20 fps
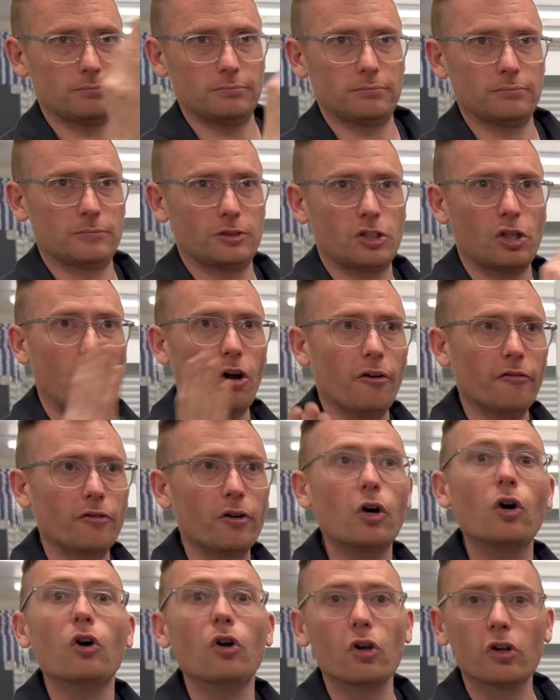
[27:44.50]
sort of
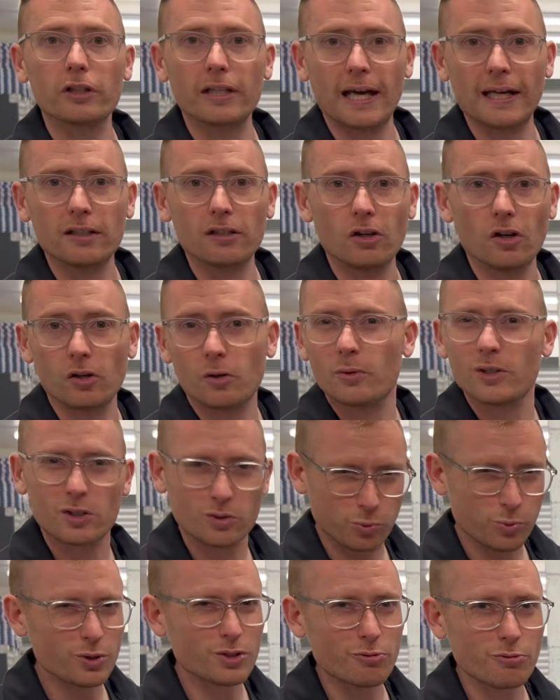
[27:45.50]
old analog, which
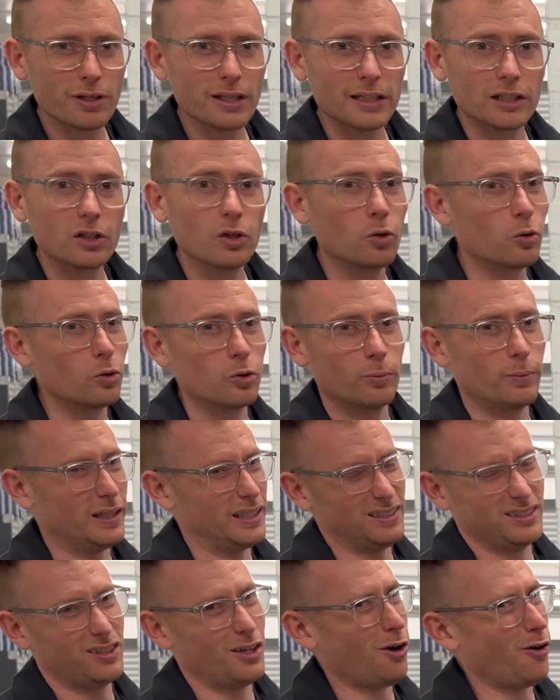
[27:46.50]
was really cool, but
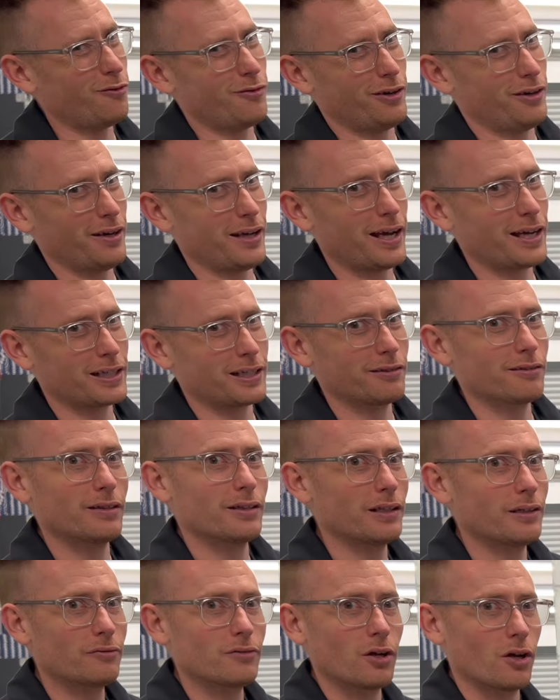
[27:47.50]
not very accurate.
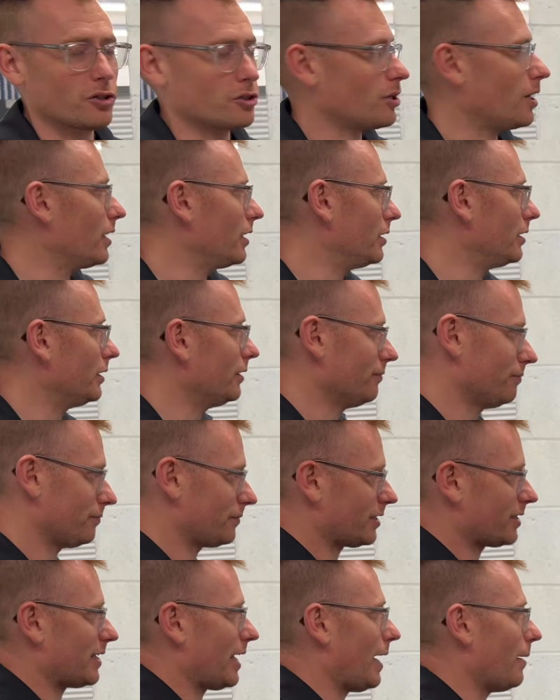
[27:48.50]
If you're trying to
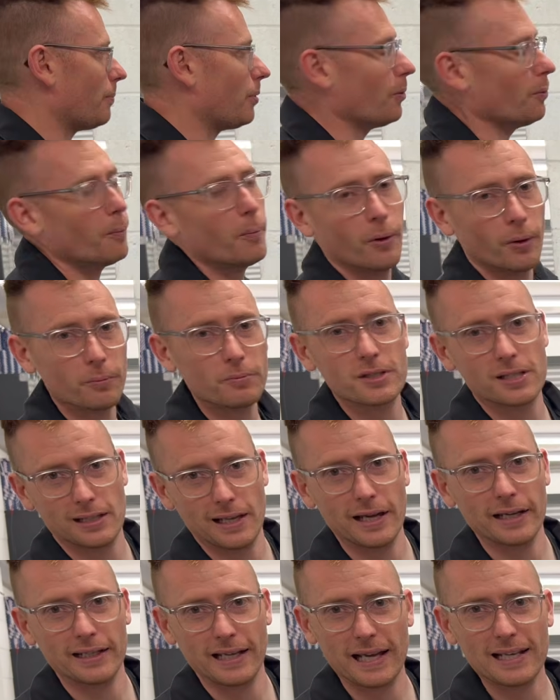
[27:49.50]
set a pump up to
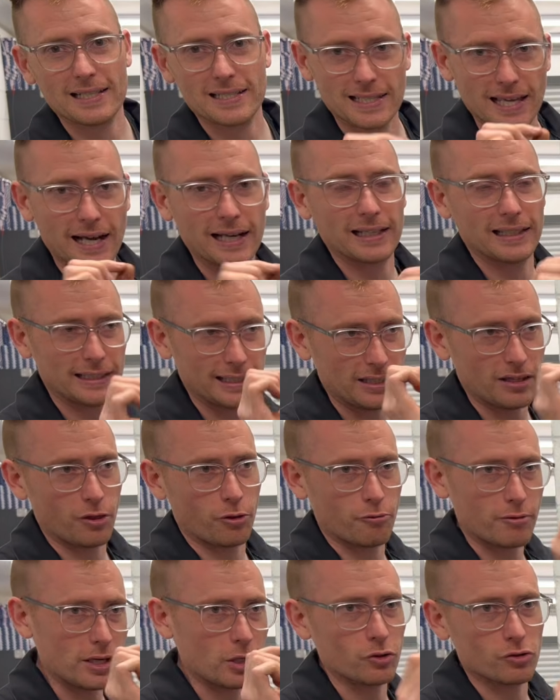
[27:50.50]
like exactly
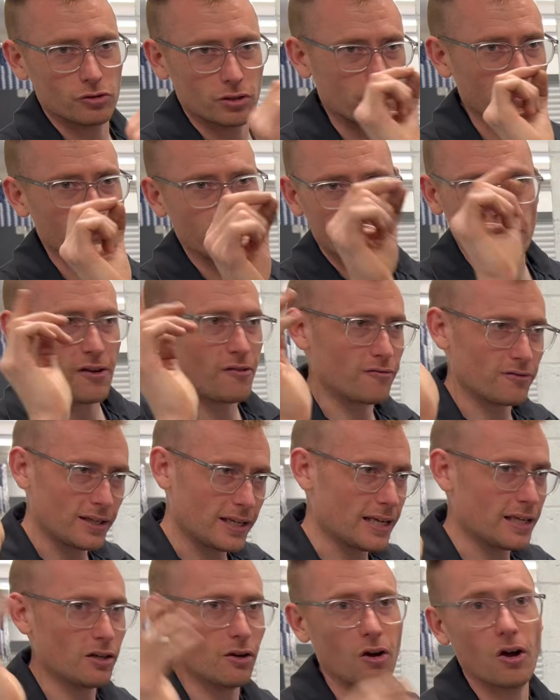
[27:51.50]

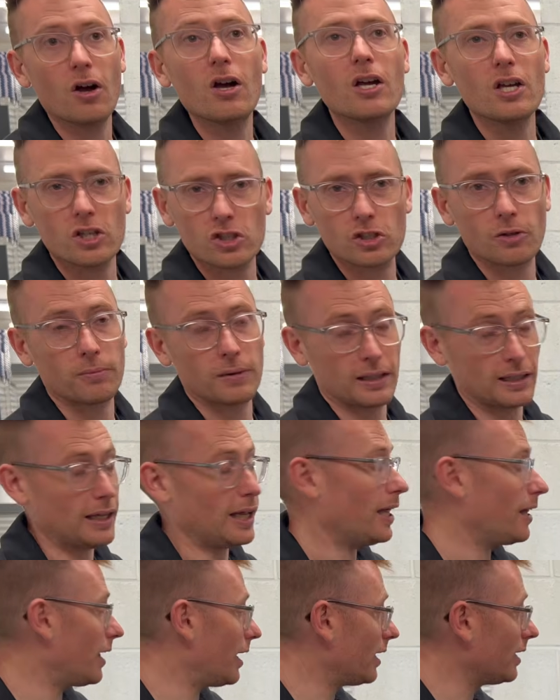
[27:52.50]
315 or something
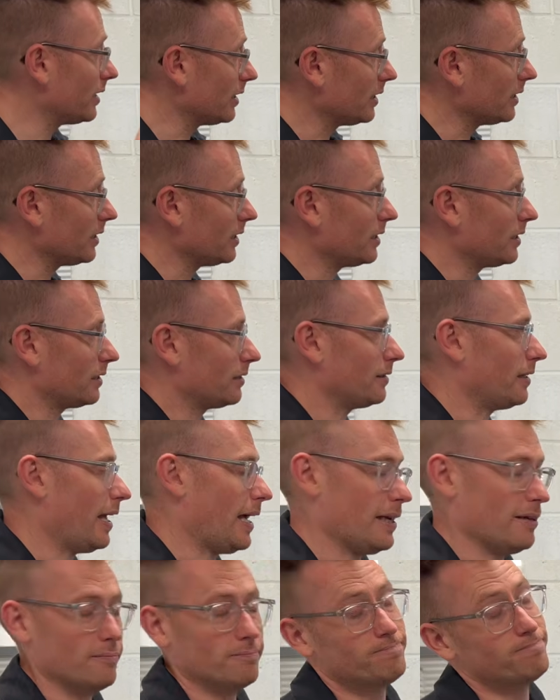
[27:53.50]
like that,
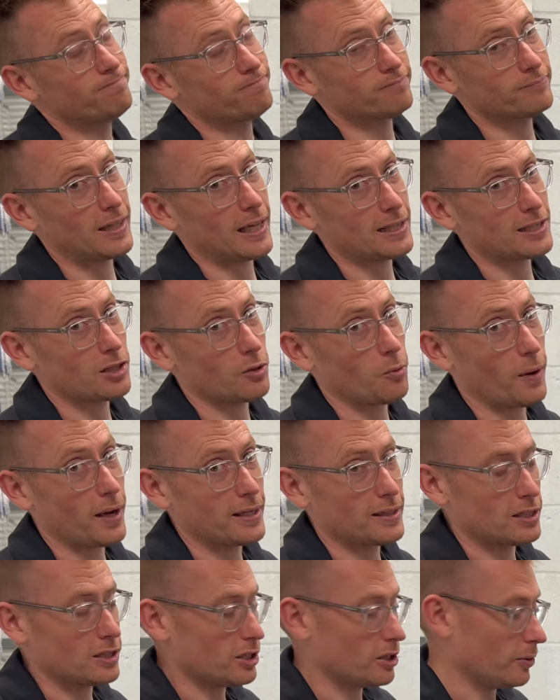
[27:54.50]
then that's the way
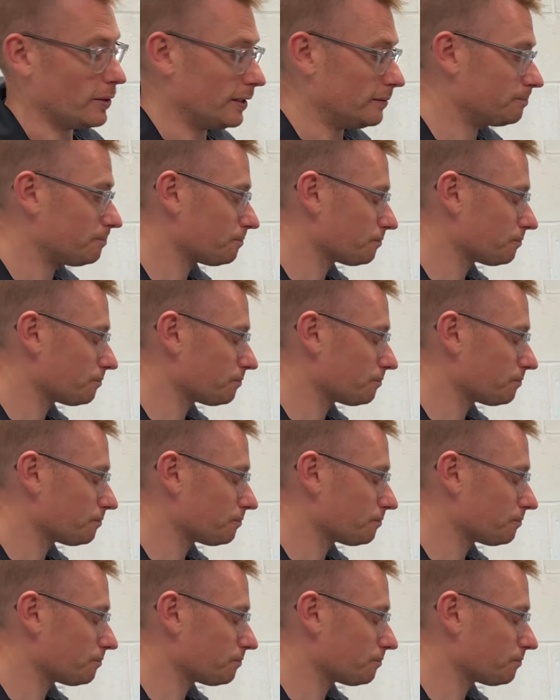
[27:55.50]
to do it.